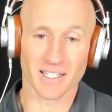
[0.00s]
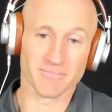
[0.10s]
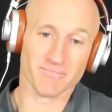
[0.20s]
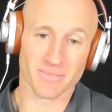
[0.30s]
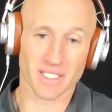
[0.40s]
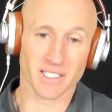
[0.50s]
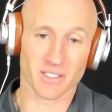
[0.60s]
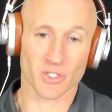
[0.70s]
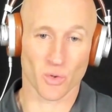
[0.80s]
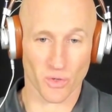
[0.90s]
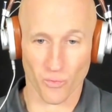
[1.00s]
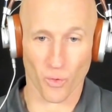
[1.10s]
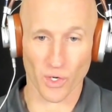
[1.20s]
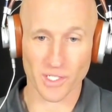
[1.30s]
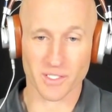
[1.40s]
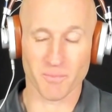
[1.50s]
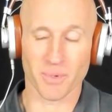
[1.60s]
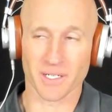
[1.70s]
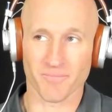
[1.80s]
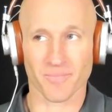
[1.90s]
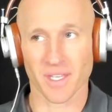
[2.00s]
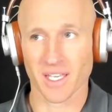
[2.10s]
and it sort of worked. But